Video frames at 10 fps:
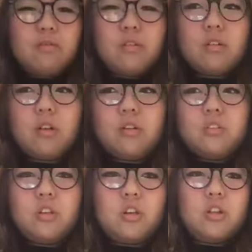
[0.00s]
for hot
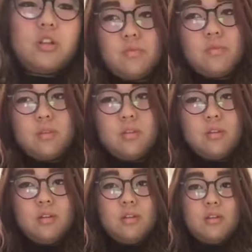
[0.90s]
chocolate.
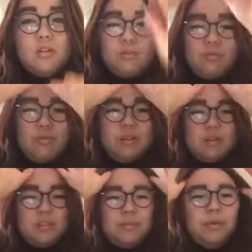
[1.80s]
We
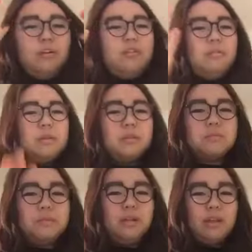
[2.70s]
just spilled it, we
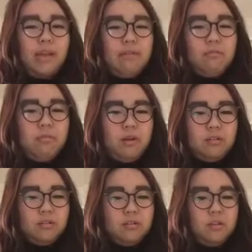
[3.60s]
just spilled like everywhere.
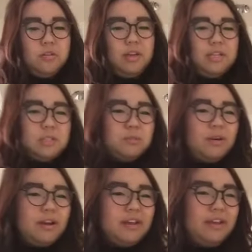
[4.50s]
So that's
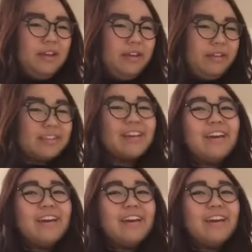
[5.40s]
why it's